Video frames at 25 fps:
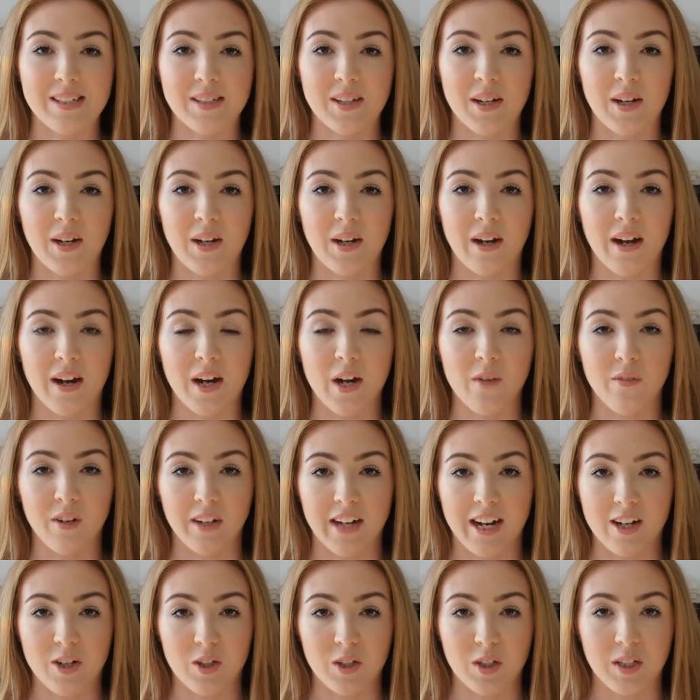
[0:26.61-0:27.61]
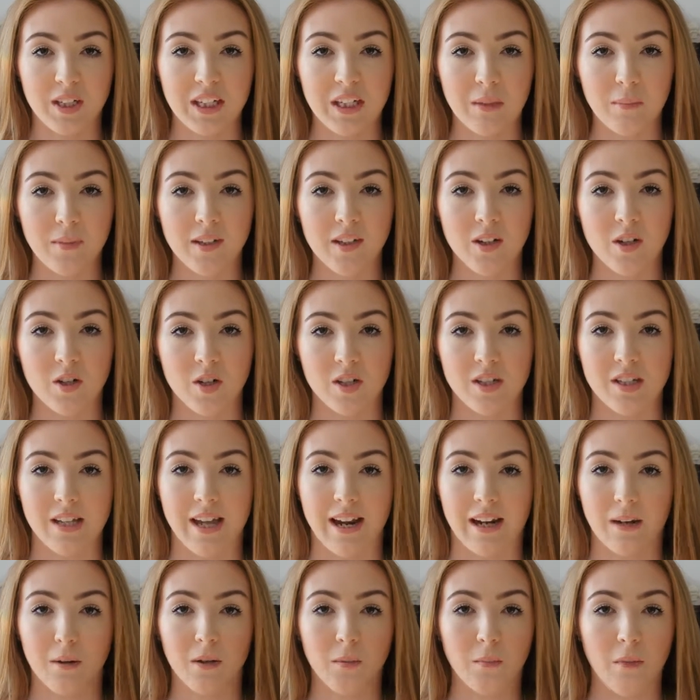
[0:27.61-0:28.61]
So I don't know if you can actually hear me or just
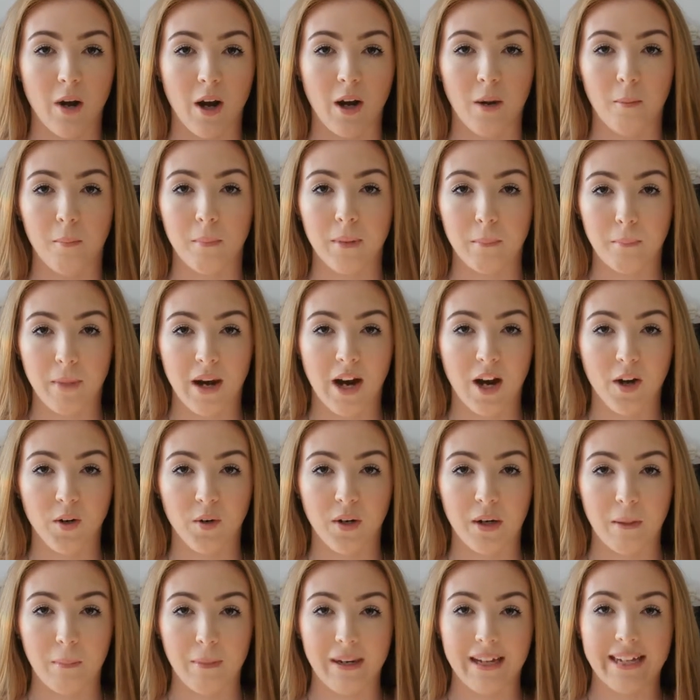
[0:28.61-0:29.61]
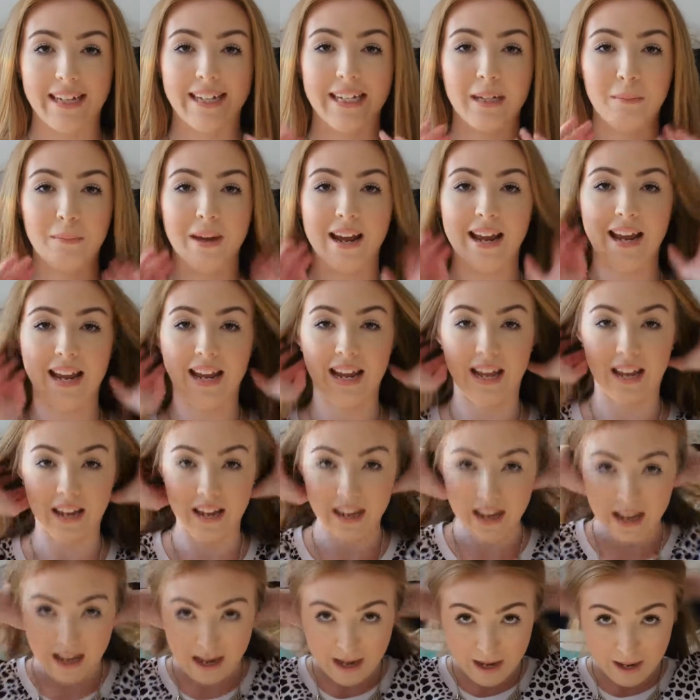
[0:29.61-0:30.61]
like, you know, paranoid me in my head.
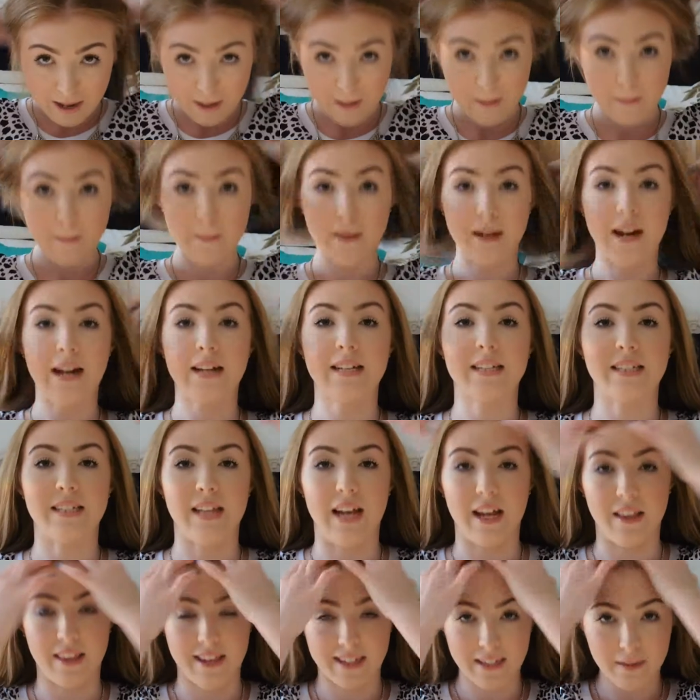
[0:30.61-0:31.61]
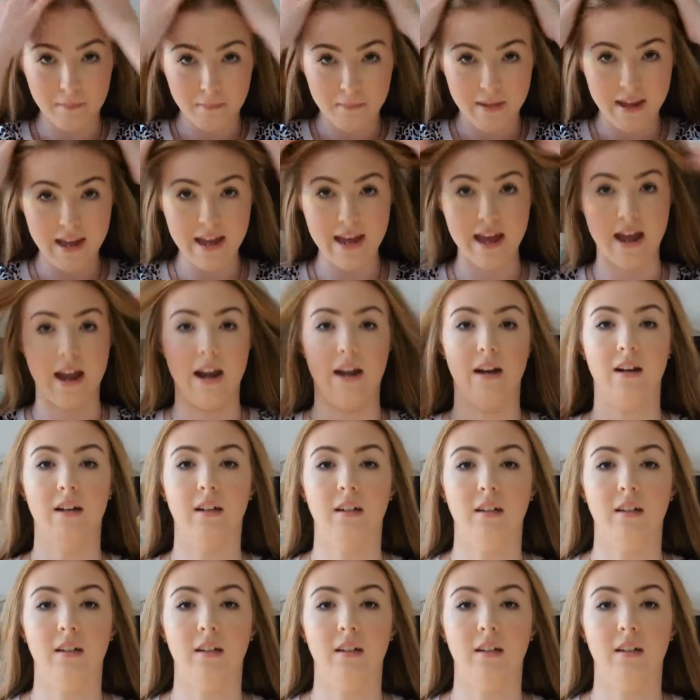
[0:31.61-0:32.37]
And I sound like a man.